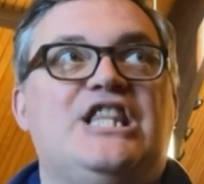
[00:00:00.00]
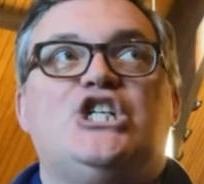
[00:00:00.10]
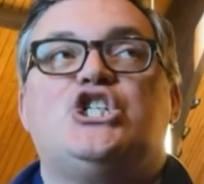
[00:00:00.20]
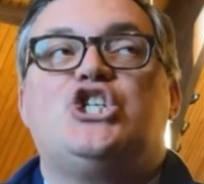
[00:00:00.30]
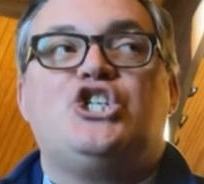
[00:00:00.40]

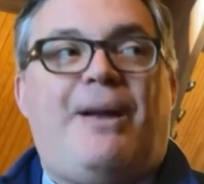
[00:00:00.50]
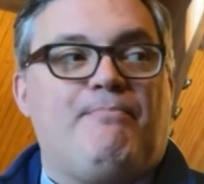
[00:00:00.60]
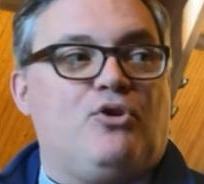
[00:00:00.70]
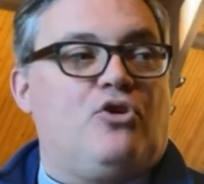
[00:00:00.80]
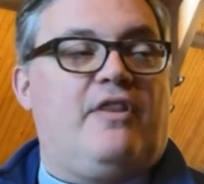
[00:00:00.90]
the
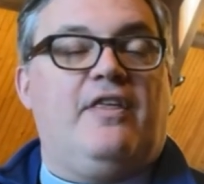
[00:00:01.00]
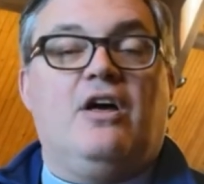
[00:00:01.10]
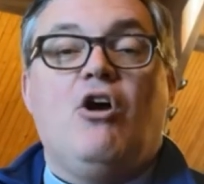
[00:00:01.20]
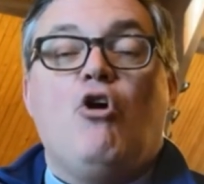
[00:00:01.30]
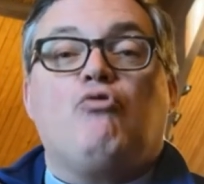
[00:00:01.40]
shepherd,
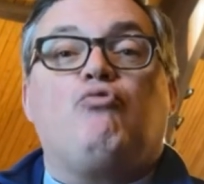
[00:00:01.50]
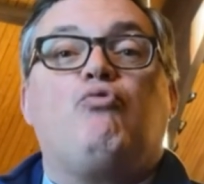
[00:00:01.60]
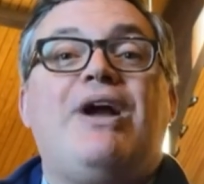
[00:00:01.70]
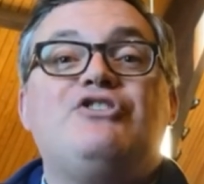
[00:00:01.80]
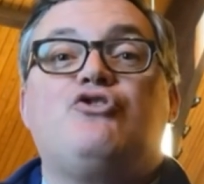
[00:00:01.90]
the
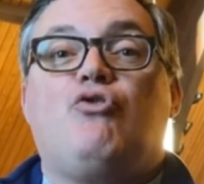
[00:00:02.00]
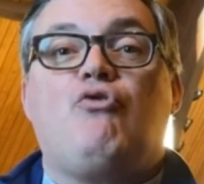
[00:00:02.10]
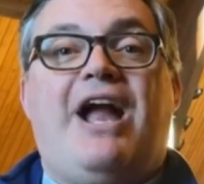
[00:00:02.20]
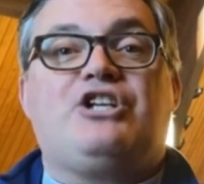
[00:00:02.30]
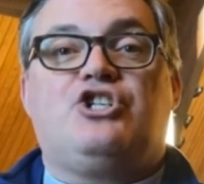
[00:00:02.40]

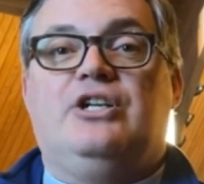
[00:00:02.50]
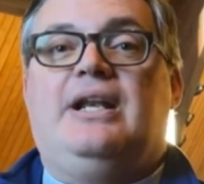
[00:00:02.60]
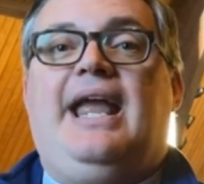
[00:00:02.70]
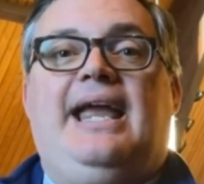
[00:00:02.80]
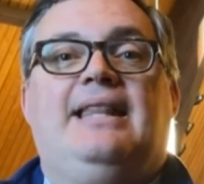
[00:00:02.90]

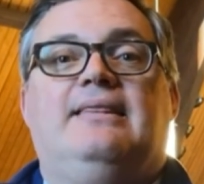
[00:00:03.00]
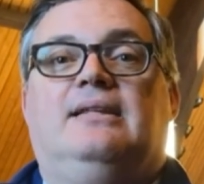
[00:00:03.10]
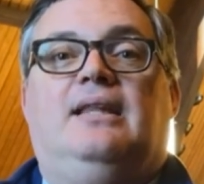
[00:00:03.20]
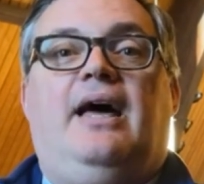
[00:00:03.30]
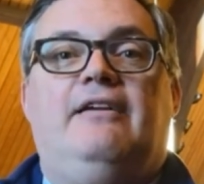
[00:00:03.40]
resurrection, and the
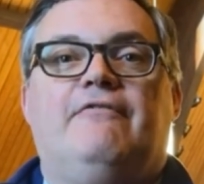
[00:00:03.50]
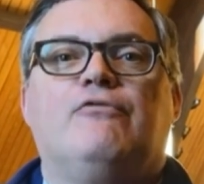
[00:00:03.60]
life.